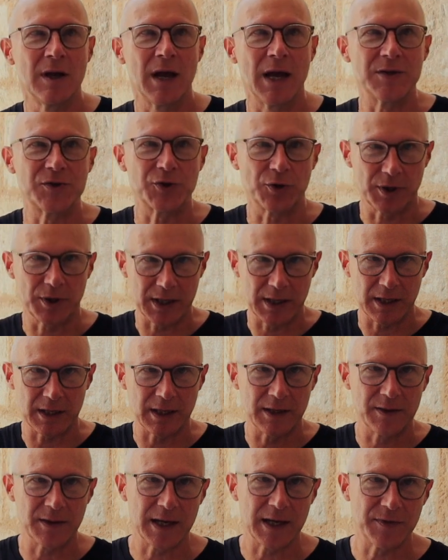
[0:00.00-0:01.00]
and certainly
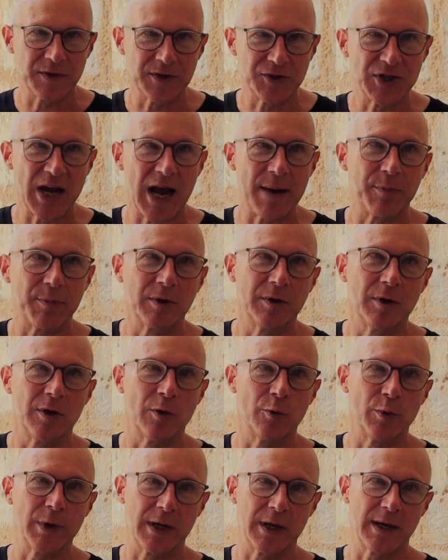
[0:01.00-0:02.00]
in the chat
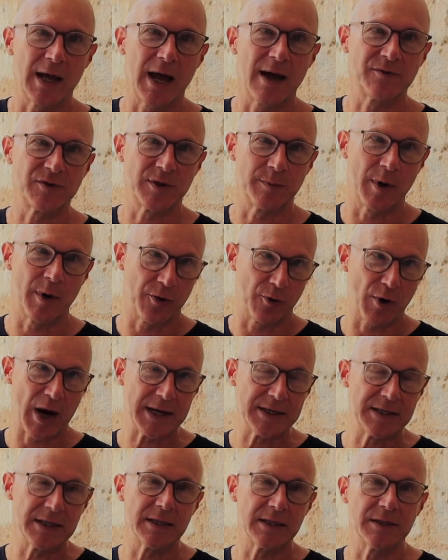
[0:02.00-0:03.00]
below we can have some other
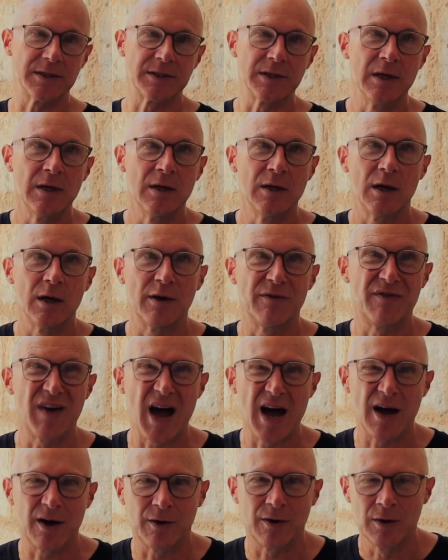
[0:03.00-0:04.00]
ideas of
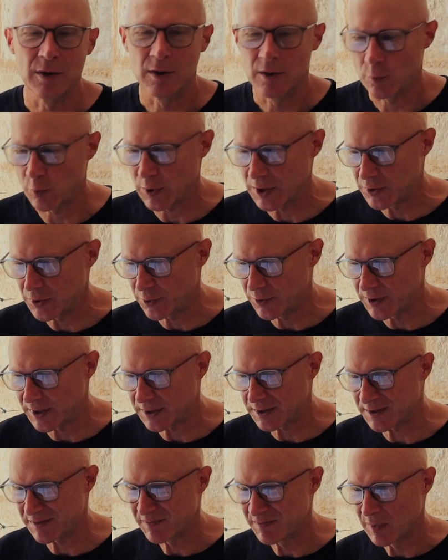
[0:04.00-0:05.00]
how we do
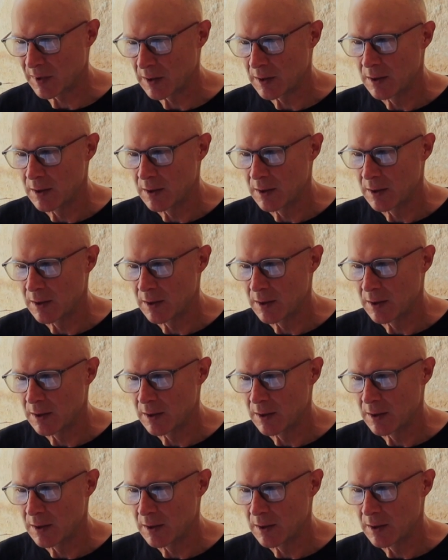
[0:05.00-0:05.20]
this.